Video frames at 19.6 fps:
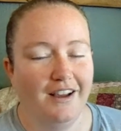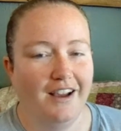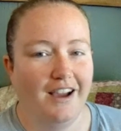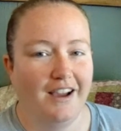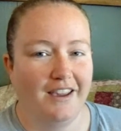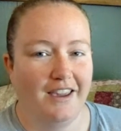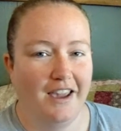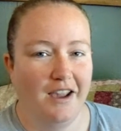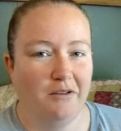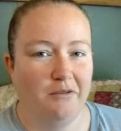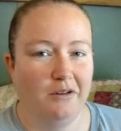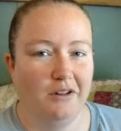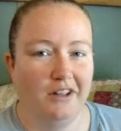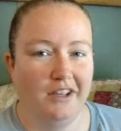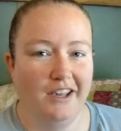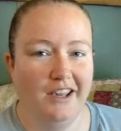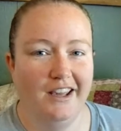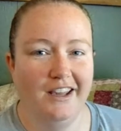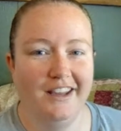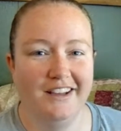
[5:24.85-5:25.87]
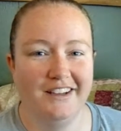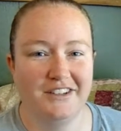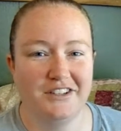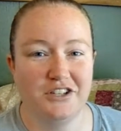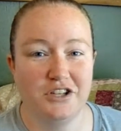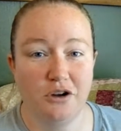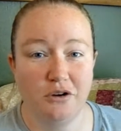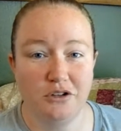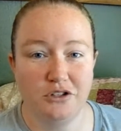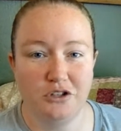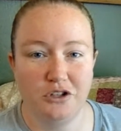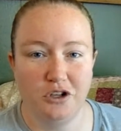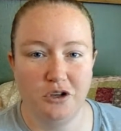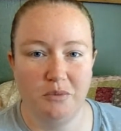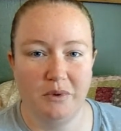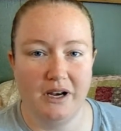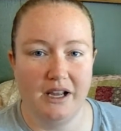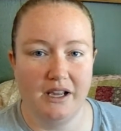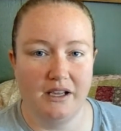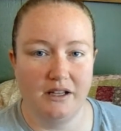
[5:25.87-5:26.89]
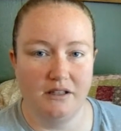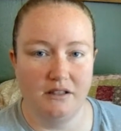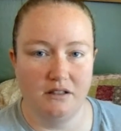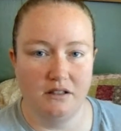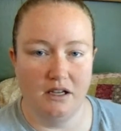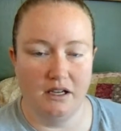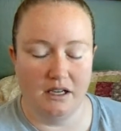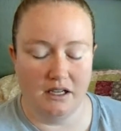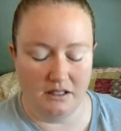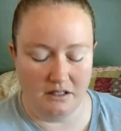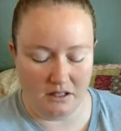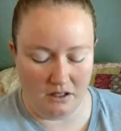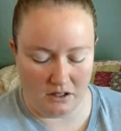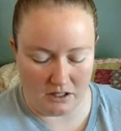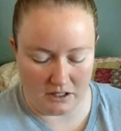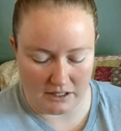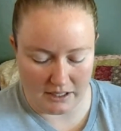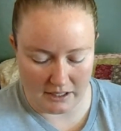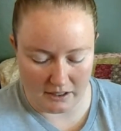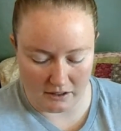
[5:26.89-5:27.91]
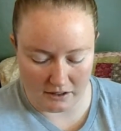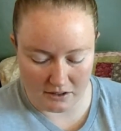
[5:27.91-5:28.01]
I can't really show it to you, but I can tell you the title.